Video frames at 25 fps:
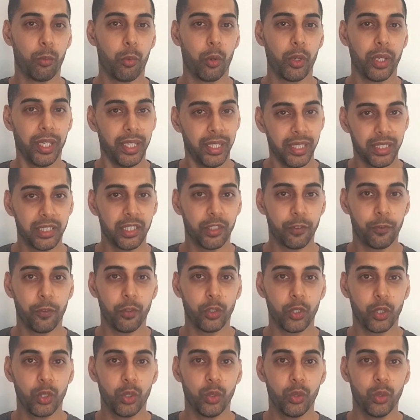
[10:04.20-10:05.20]
more easier for
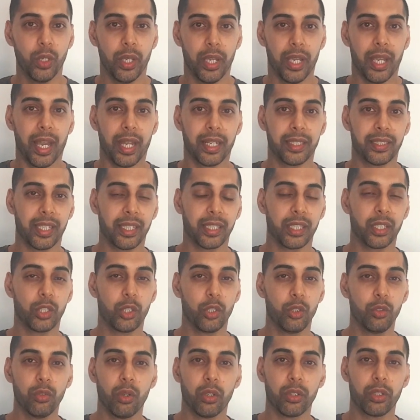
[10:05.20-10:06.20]
you and taking
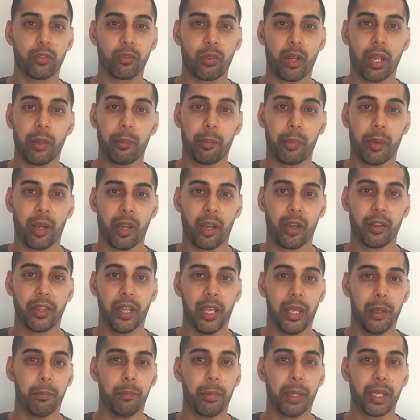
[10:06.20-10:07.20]
you on the right path,
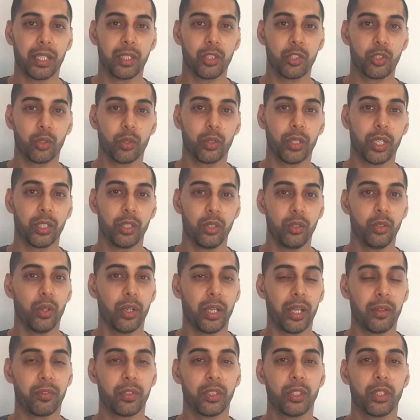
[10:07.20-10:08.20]
making sure that you don't
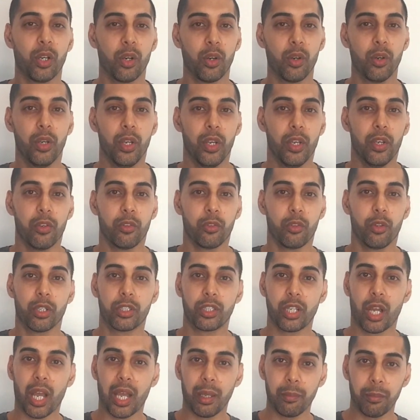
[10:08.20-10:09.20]
have to go through the
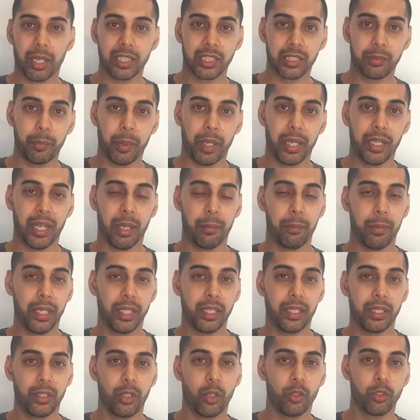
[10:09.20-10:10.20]
time I spent and
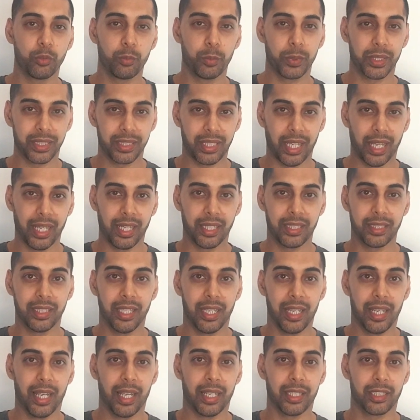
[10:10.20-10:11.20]
making those mistakes
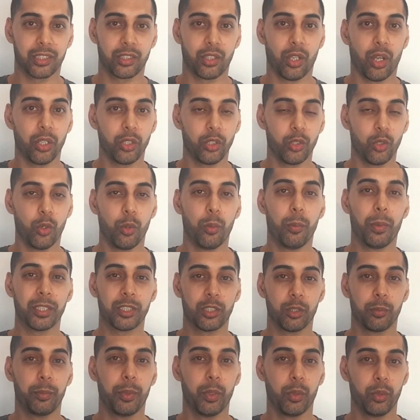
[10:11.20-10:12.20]
and start your
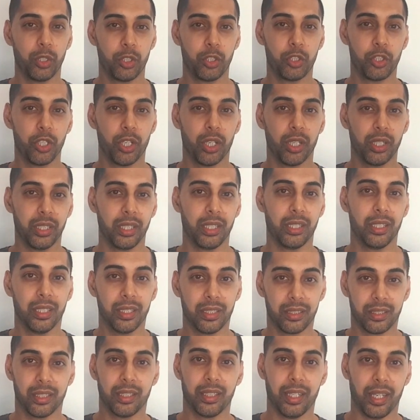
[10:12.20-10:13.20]
muscle building journey
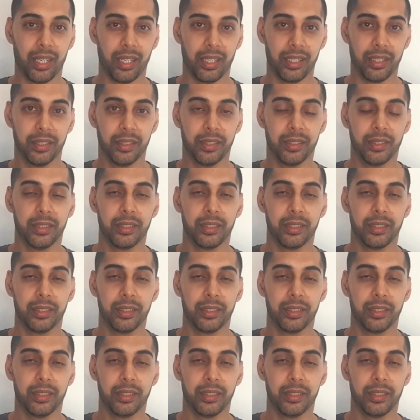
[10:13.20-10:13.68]
today.